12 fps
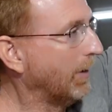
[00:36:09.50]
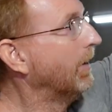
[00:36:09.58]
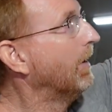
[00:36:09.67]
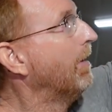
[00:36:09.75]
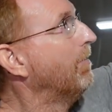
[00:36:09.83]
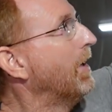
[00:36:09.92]

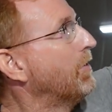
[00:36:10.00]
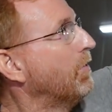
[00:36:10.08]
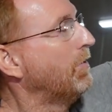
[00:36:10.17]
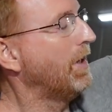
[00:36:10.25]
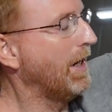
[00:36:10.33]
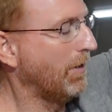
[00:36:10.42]
in, I
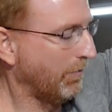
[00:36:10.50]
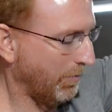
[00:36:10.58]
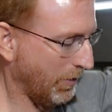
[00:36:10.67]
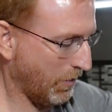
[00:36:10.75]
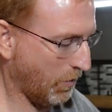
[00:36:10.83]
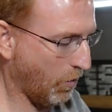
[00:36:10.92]
measured down
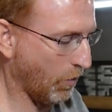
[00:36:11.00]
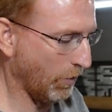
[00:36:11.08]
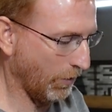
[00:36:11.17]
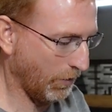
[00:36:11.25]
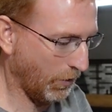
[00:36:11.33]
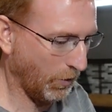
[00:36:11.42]
from this
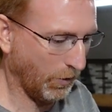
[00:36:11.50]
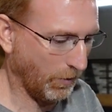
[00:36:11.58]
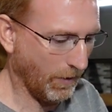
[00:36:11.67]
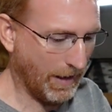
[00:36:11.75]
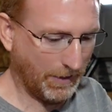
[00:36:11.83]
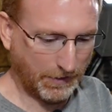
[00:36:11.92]
corner to the
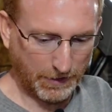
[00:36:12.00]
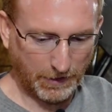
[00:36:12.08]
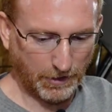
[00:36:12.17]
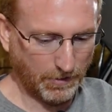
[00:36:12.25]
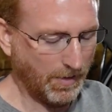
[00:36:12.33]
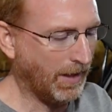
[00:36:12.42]
ground in
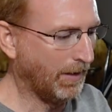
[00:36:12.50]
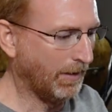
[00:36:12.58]
here